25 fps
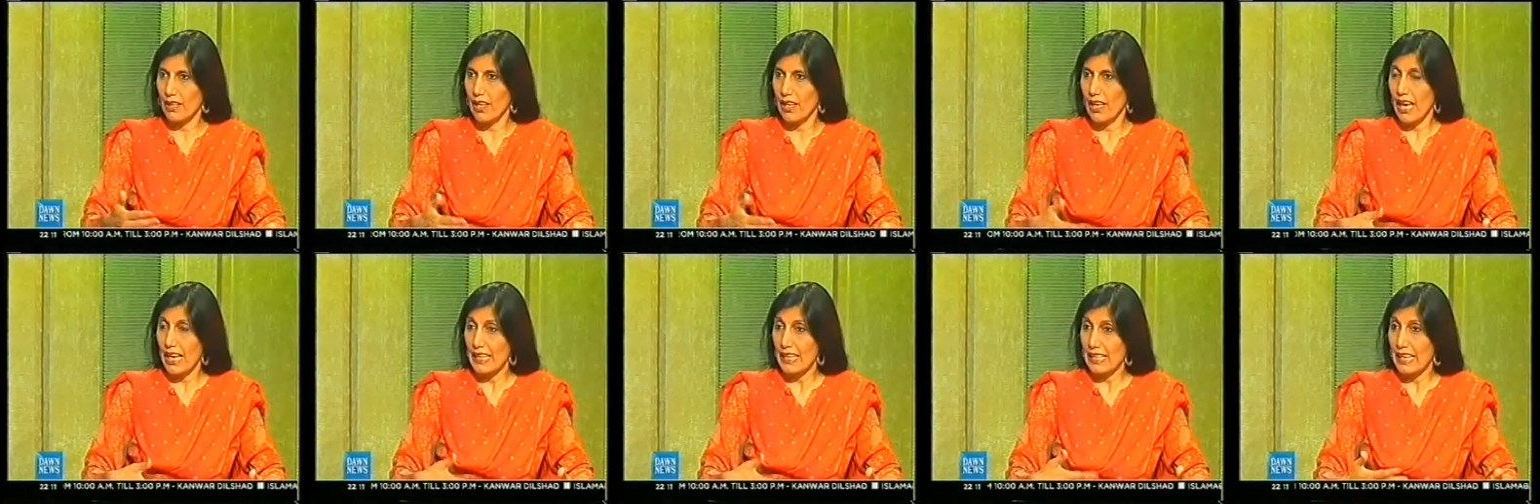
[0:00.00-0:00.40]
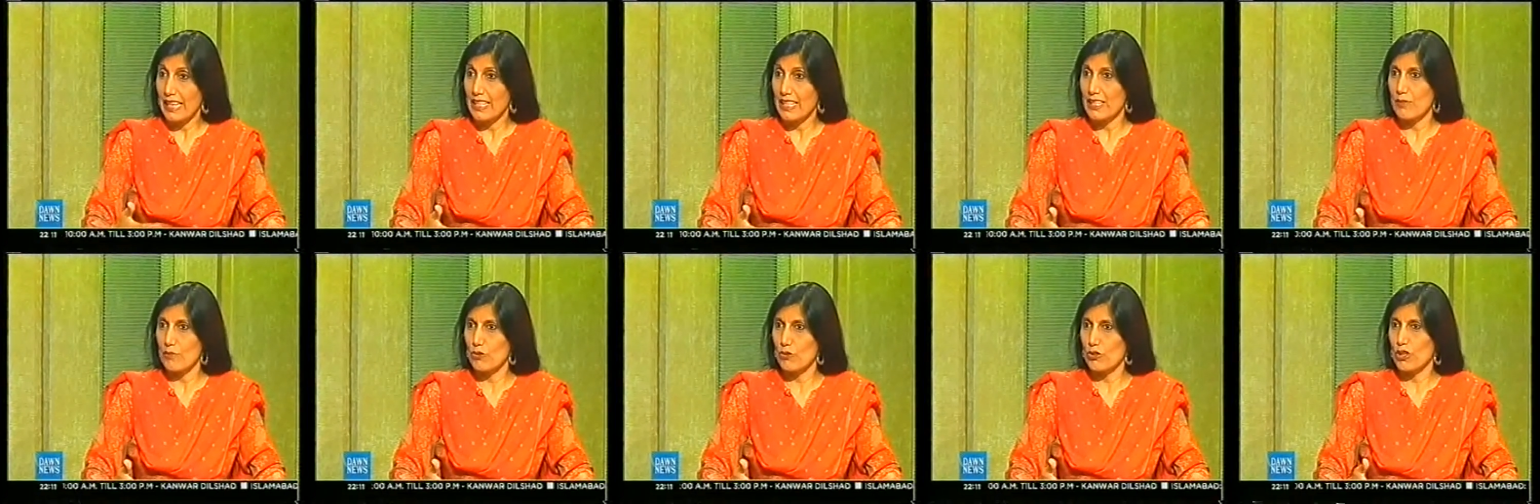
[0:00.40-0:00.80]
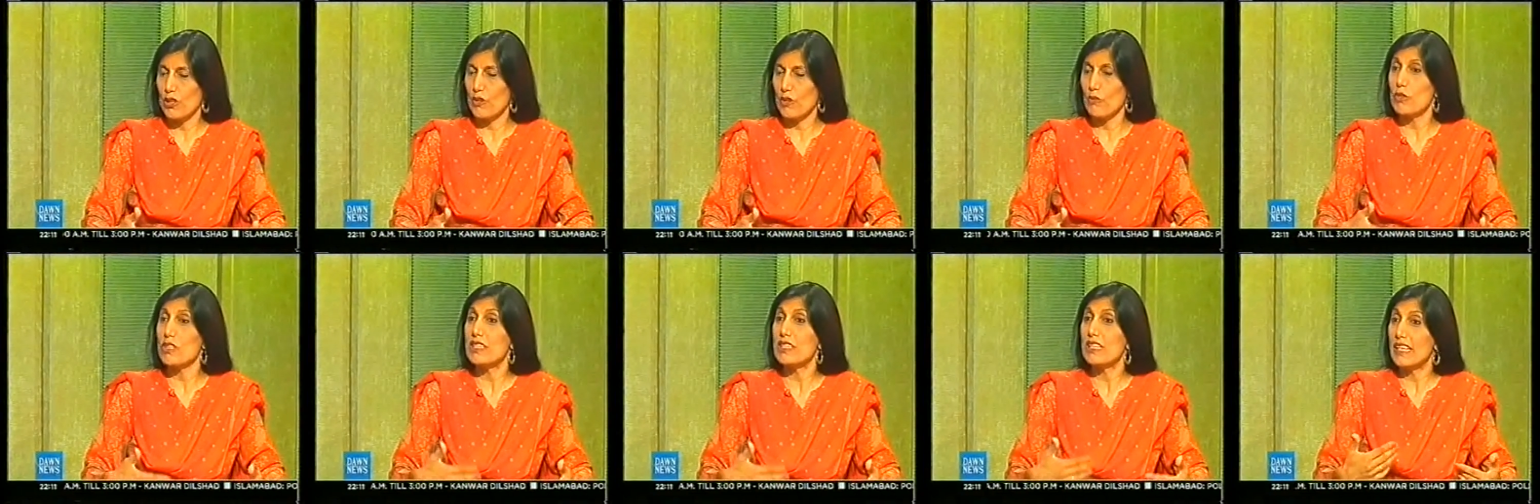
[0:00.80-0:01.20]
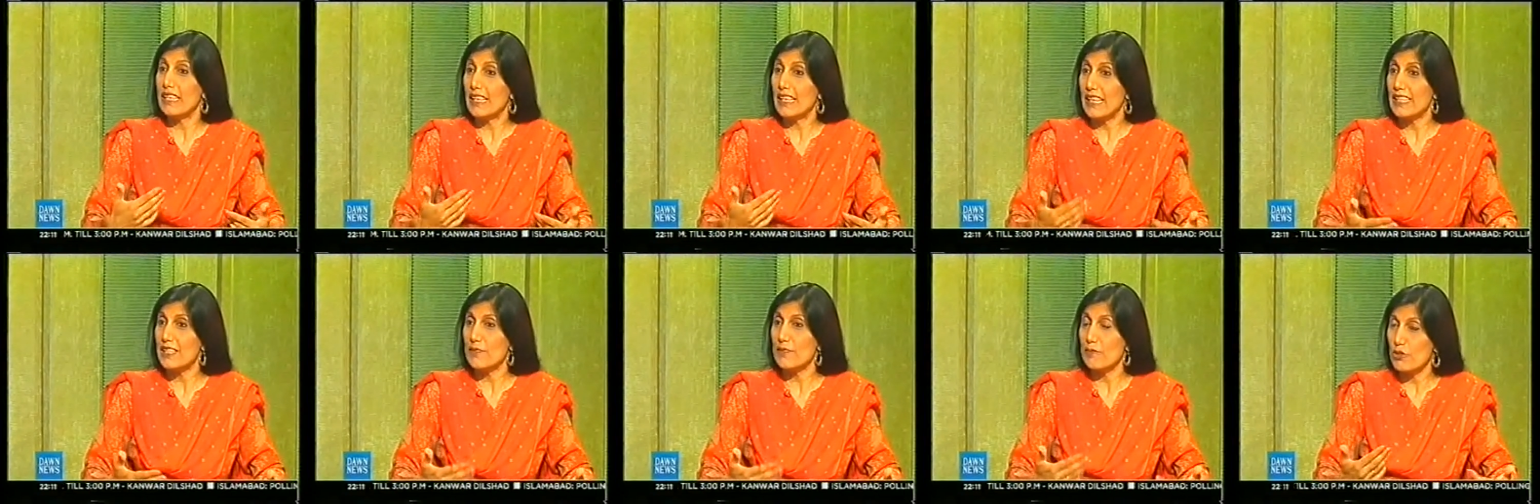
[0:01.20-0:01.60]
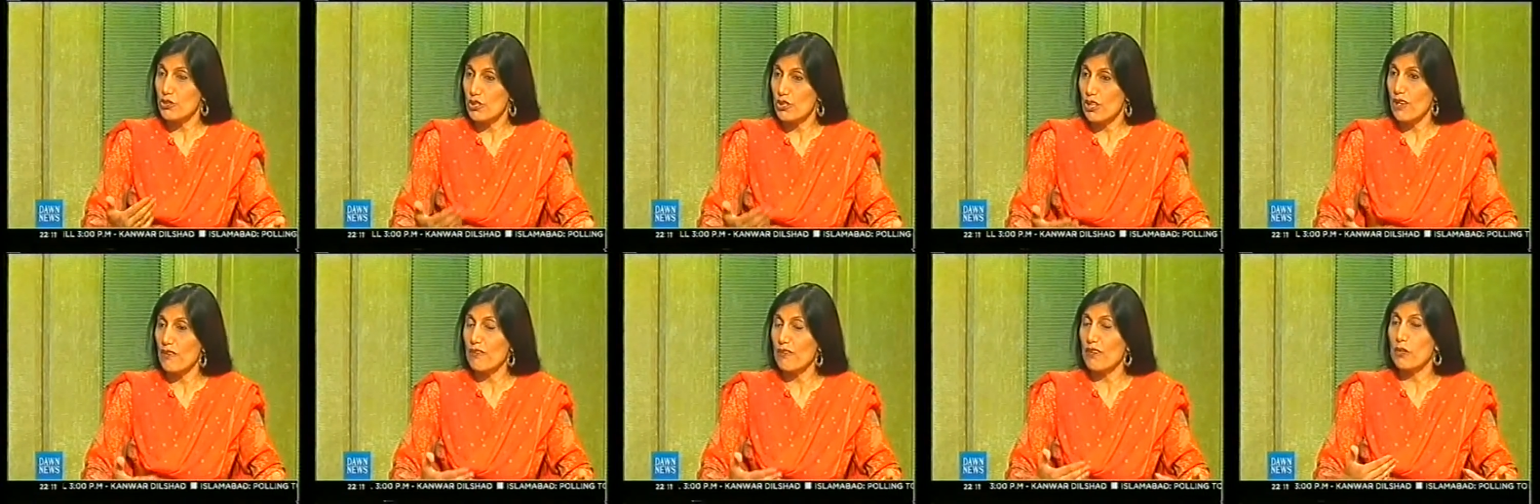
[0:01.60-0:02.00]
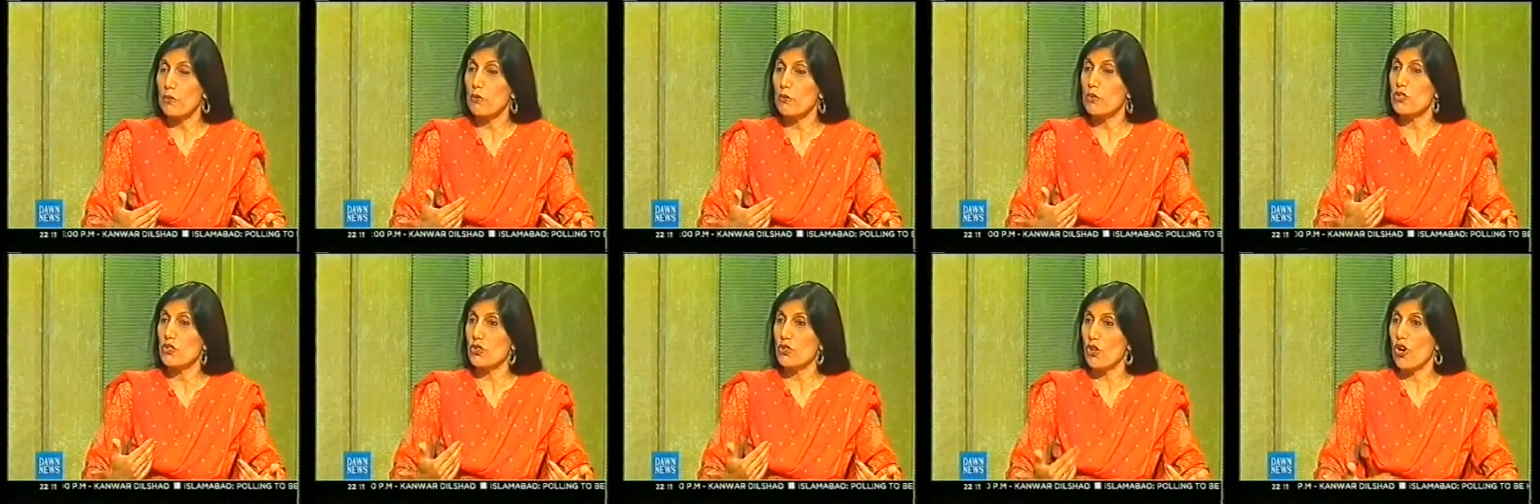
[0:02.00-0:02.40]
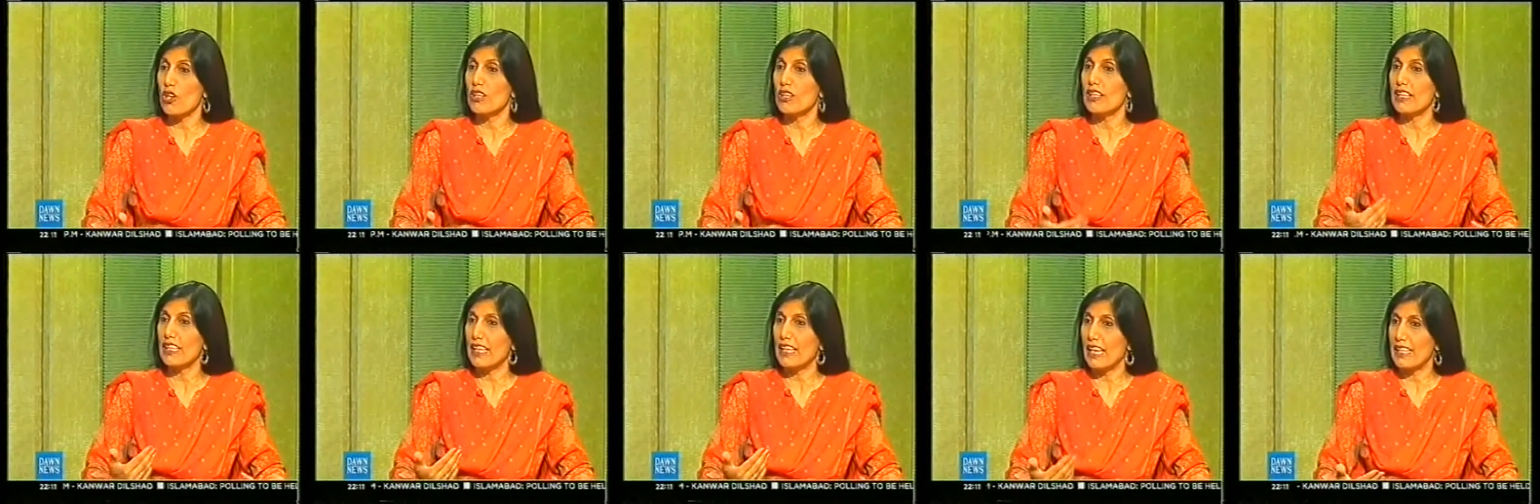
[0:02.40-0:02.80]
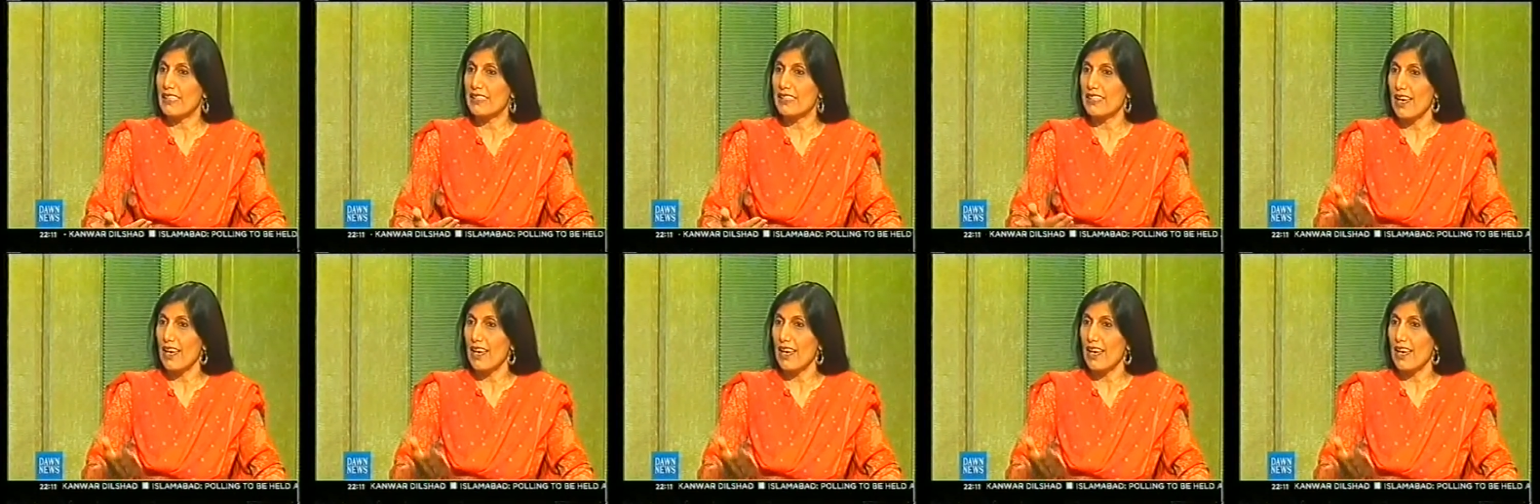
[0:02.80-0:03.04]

against Musharraf was against Musharraf, and it was not against